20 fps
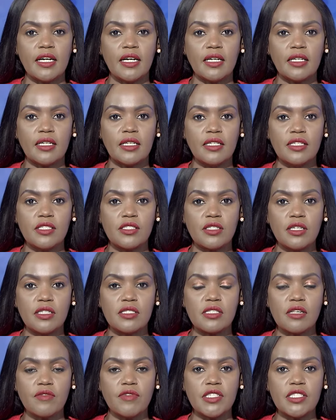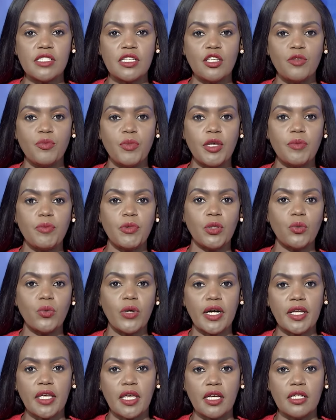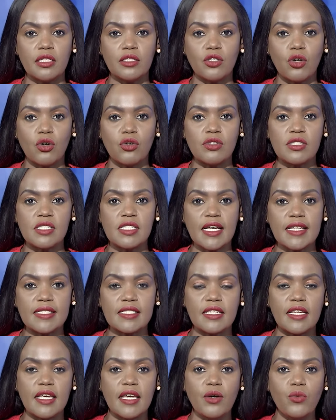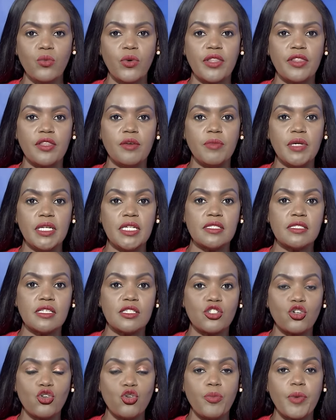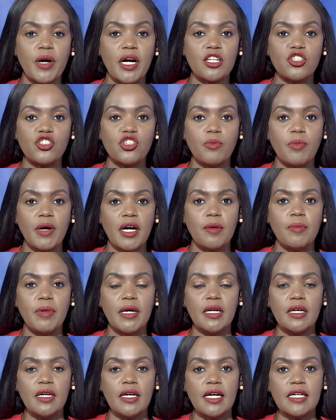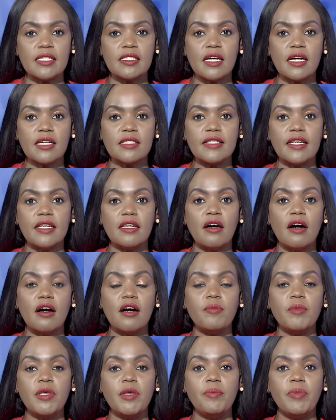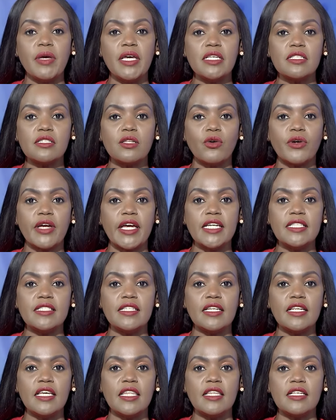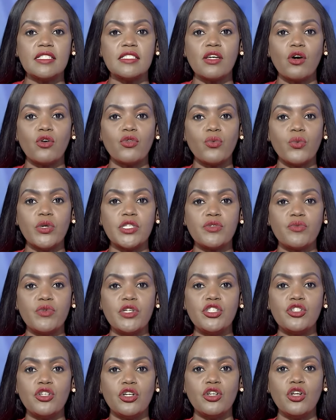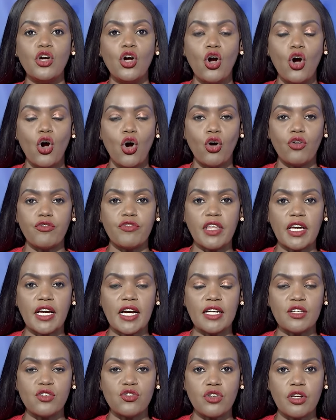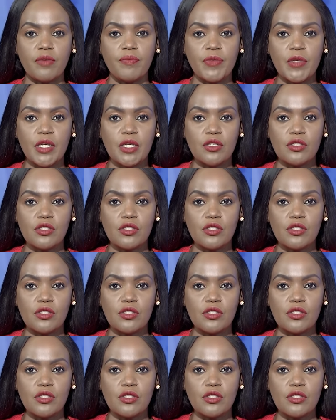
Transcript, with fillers: At least seventeen people were killed on Saturday when the militant group Al-Shabaab attacked an army base located in the southwest region of the country.